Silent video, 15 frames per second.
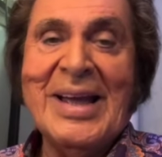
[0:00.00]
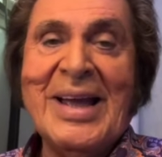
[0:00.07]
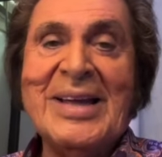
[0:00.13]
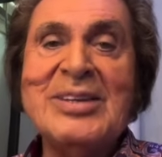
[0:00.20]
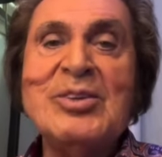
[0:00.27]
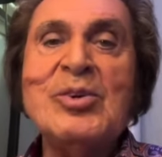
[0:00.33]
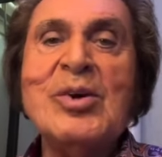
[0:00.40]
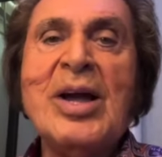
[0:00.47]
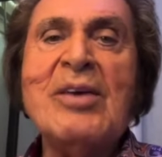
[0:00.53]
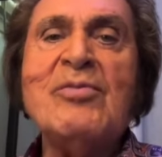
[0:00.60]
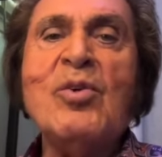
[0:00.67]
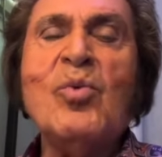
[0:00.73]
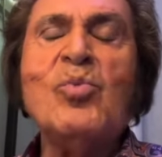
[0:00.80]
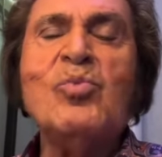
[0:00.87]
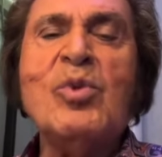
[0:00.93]
And you have
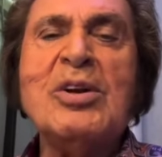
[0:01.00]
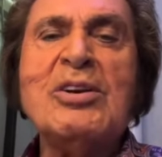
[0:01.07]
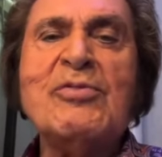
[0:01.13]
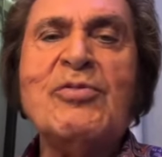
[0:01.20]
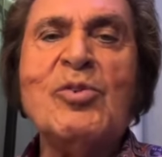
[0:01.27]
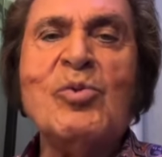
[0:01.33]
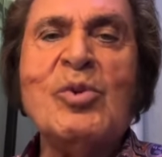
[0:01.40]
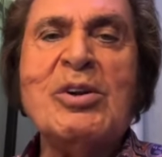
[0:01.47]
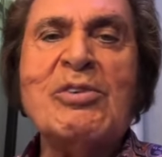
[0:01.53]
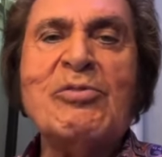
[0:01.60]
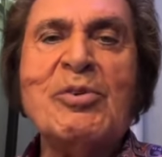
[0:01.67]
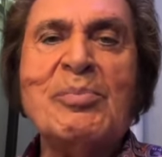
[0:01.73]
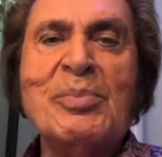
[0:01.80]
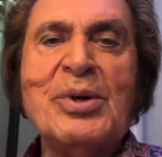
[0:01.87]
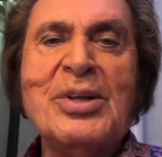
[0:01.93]
a wonderful,
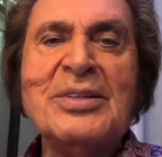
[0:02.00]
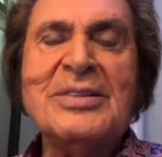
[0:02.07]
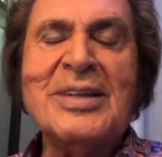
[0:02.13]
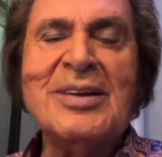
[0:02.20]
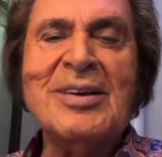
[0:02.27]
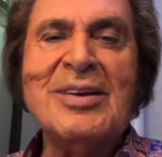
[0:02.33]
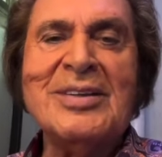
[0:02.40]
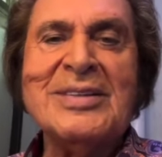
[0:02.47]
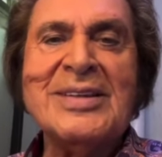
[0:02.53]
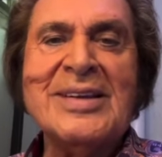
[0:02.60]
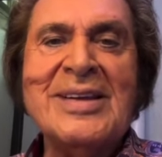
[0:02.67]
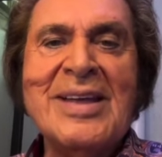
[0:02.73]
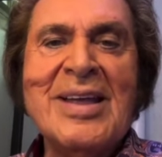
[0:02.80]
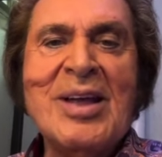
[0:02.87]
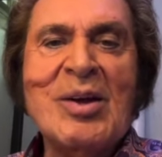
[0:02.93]
wonderful birthday,
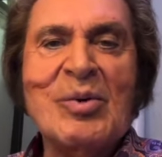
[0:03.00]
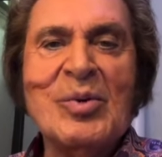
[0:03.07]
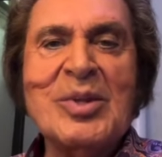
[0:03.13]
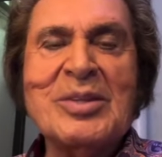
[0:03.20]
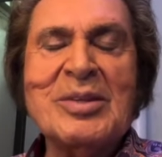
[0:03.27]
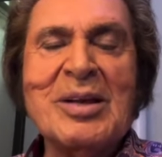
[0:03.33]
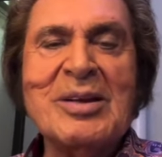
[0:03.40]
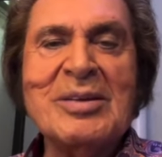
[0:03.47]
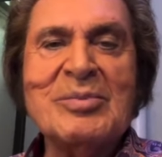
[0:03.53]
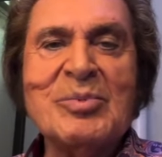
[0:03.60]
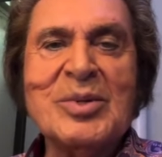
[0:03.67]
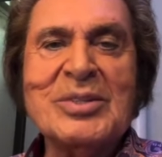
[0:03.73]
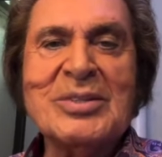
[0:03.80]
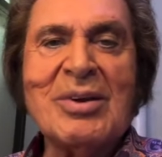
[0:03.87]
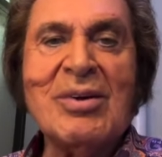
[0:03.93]
Arthur,
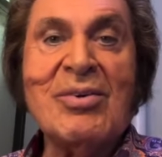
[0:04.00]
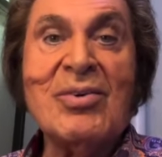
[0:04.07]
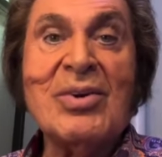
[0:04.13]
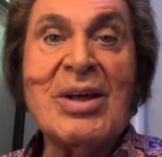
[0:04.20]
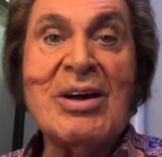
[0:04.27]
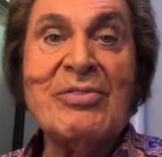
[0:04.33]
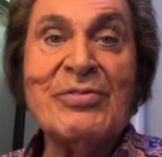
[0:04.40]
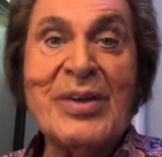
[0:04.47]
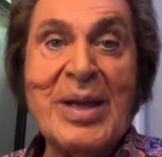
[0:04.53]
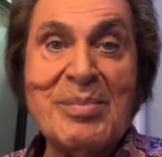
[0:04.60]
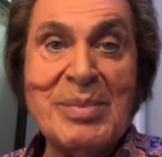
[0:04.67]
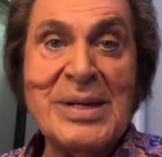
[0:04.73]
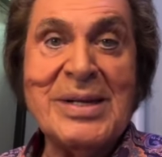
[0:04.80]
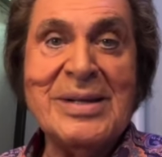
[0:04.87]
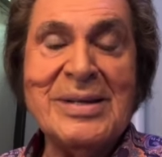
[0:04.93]
with all our
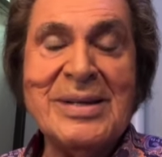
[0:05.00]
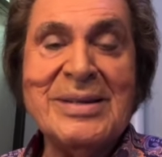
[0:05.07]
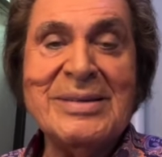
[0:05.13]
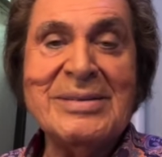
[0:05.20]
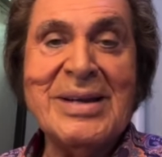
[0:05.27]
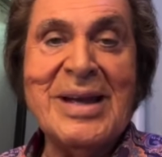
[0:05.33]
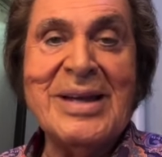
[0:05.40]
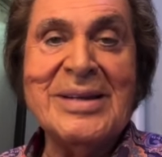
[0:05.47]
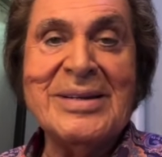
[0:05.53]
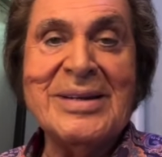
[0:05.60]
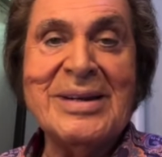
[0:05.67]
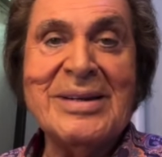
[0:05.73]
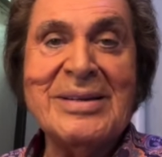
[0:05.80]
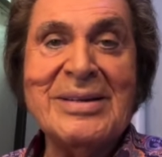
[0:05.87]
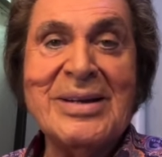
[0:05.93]
family
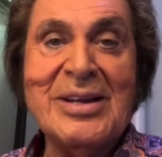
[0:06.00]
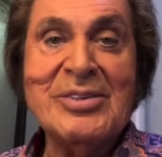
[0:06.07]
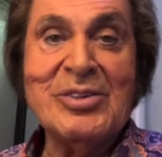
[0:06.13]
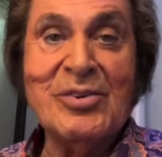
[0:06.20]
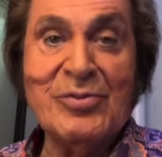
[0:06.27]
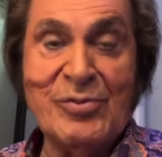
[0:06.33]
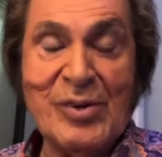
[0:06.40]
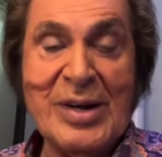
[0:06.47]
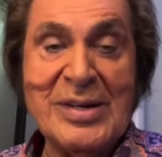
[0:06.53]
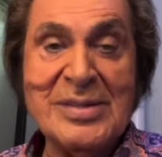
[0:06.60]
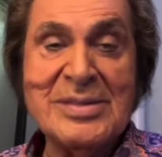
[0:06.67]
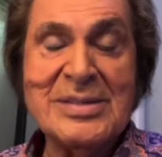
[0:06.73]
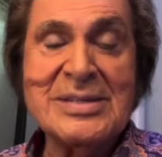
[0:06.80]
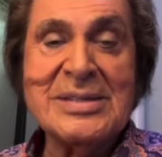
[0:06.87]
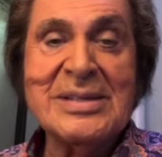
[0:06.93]
and your
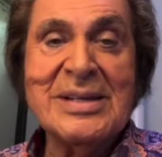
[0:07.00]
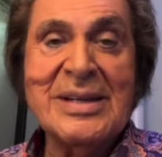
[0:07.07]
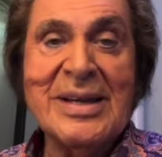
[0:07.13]
friends.